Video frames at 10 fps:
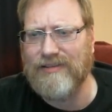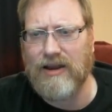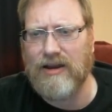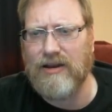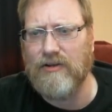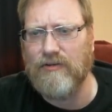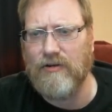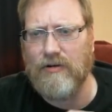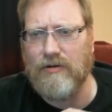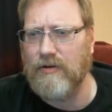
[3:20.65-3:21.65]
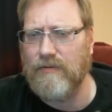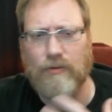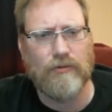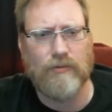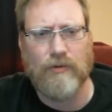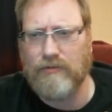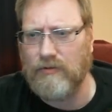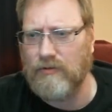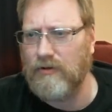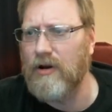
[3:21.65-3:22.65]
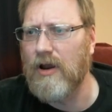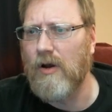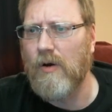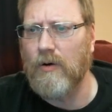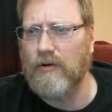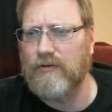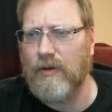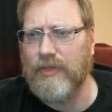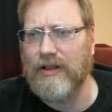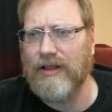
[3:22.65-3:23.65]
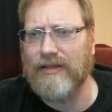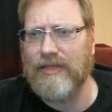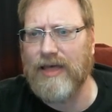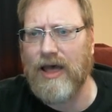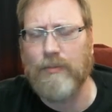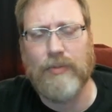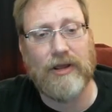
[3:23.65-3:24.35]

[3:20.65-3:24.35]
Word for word: second edition or if it was Rifts or or something like that.